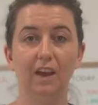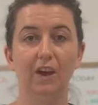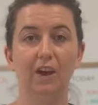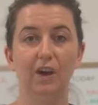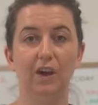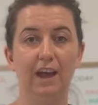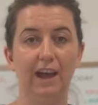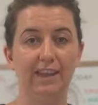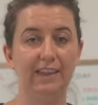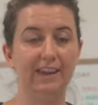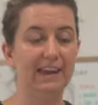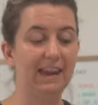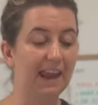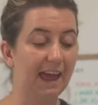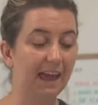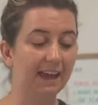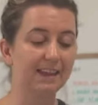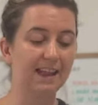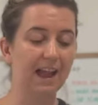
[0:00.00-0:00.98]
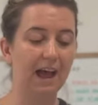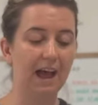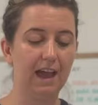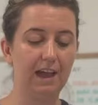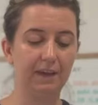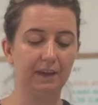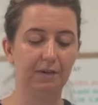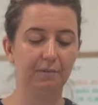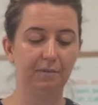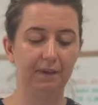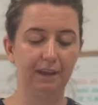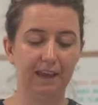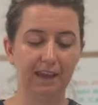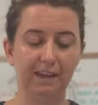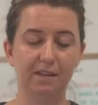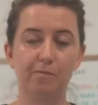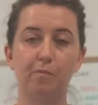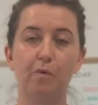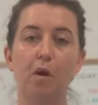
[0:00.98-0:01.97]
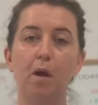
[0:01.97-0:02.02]
All right, the next item
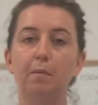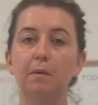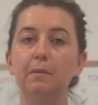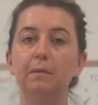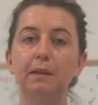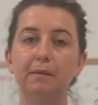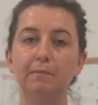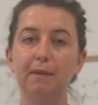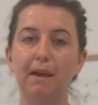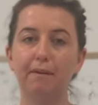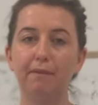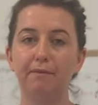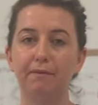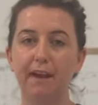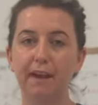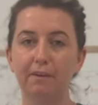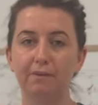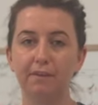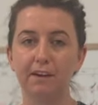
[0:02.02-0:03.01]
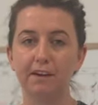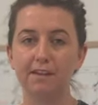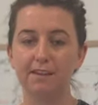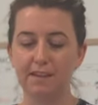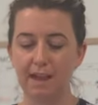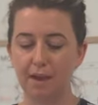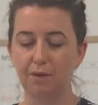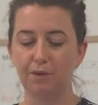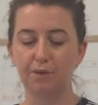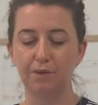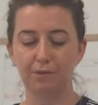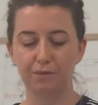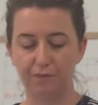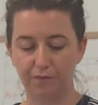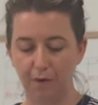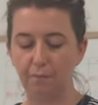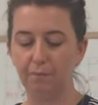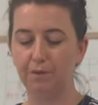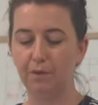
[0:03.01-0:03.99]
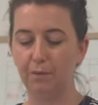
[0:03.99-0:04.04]
is probably my favorite sale
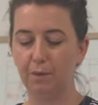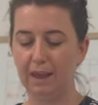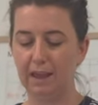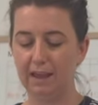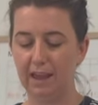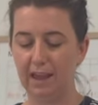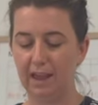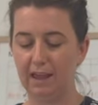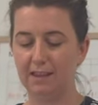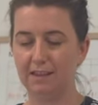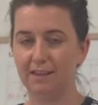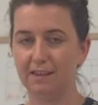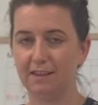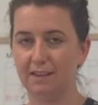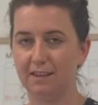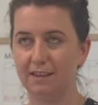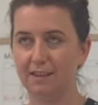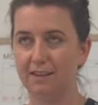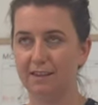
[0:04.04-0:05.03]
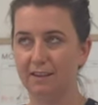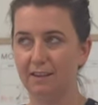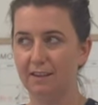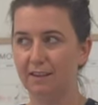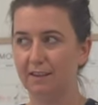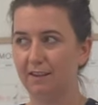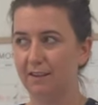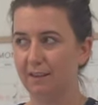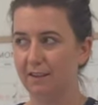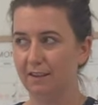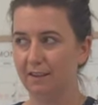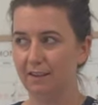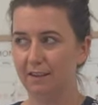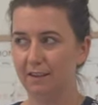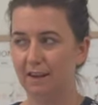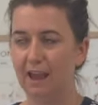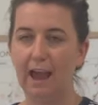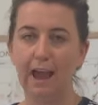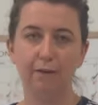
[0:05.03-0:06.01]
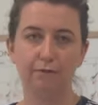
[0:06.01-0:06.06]
from the weekends.
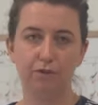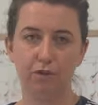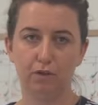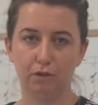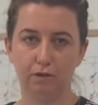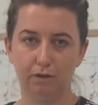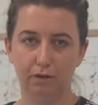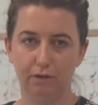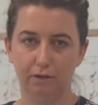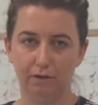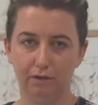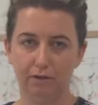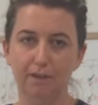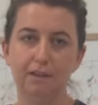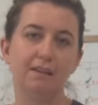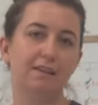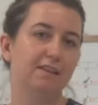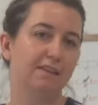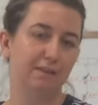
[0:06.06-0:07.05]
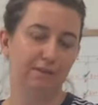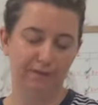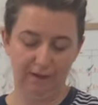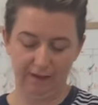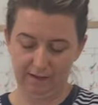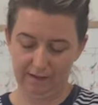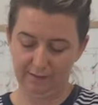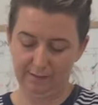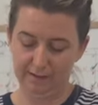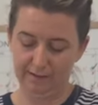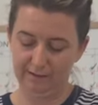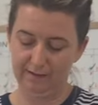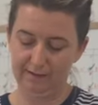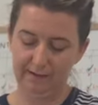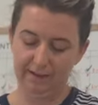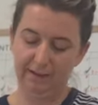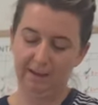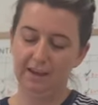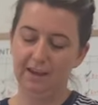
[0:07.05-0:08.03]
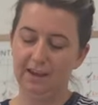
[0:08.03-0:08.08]
I have two. This is the first one.
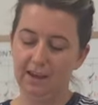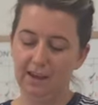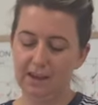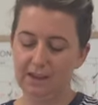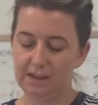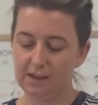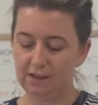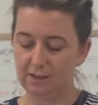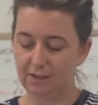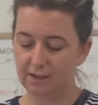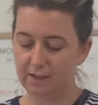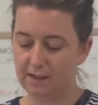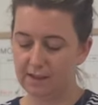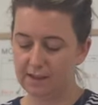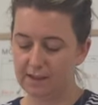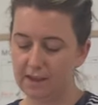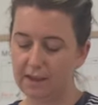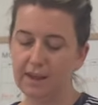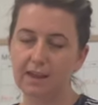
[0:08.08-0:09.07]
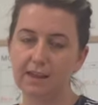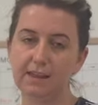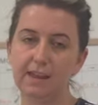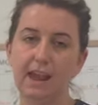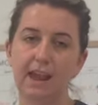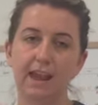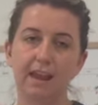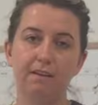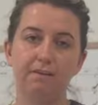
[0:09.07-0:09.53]
So this is a